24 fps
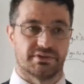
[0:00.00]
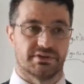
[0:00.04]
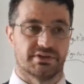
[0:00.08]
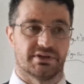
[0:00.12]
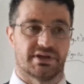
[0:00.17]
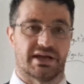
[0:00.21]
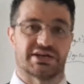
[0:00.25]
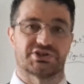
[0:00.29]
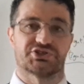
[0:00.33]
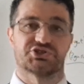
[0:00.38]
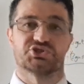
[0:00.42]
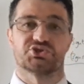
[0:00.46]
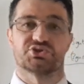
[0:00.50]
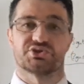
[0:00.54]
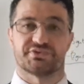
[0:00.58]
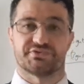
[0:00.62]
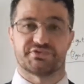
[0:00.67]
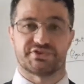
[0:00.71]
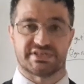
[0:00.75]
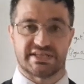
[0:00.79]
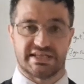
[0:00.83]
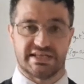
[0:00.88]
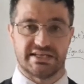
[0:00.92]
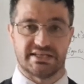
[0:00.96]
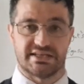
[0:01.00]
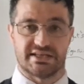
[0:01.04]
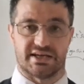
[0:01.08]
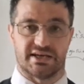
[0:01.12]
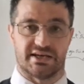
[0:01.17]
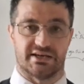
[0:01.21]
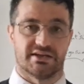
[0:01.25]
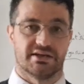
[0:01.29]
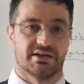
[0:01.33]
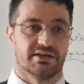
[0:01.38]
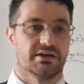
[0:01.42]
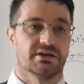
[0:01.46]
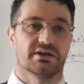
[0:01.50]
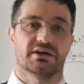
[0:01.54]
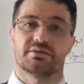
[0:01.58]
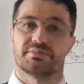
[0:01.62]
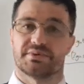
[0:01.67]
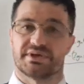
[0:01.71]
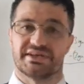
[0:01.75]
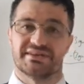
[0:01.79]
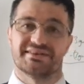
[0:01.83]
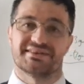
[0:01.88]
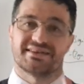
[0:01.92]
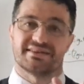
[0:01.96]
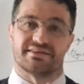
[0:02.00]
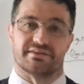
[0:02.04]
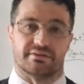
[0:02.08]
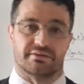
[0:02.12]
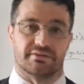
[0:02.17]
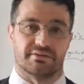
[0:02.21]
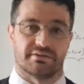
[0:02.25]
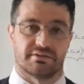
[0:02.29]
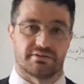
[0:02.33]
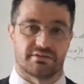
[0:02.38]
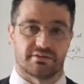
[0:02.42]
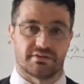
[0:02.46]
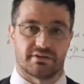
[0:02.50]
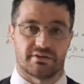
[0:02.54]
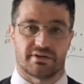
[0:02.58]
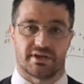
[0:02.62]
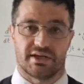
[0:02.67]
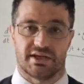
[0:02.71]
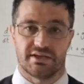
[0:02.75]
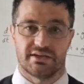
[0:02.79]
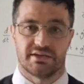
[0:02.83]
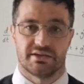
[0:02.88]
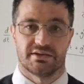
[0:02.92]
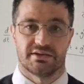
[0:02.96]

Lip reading: I should have seen that. Oh, but you didn't. Okay,